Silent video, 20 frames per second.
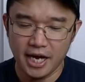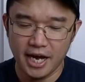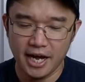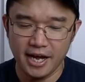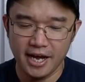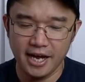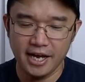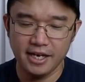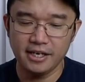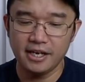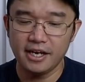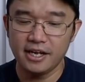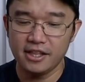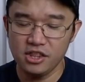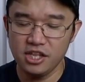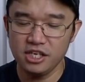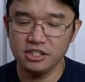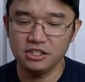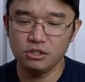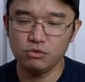And
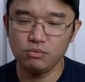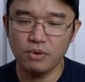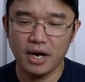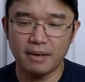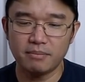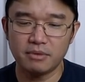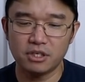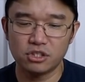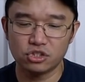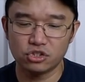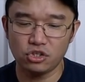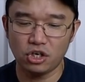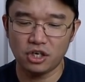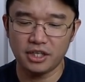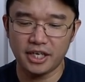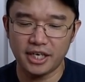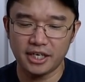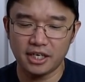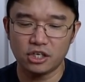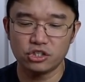this is where I'm gonna
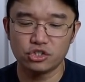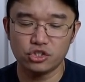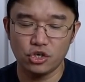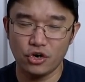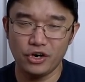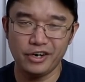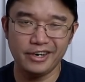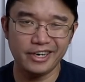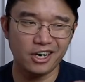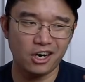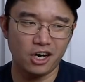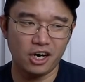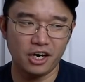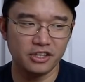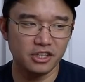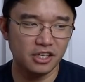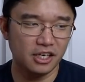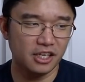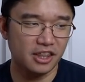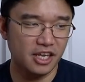start like turning
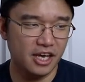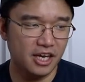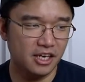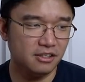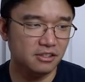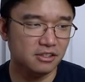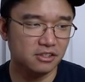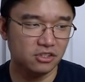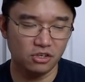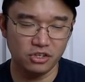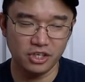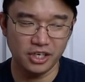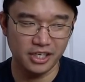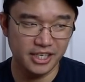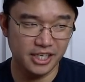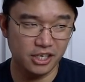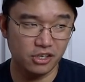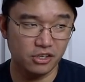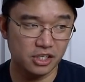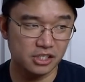on the thing. So you're gonna
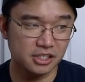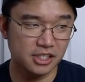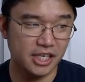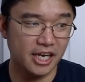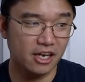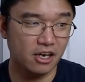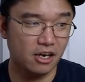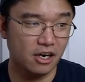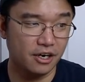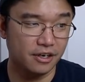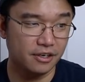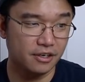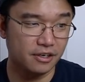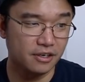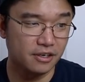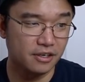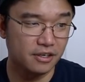hear this kick on.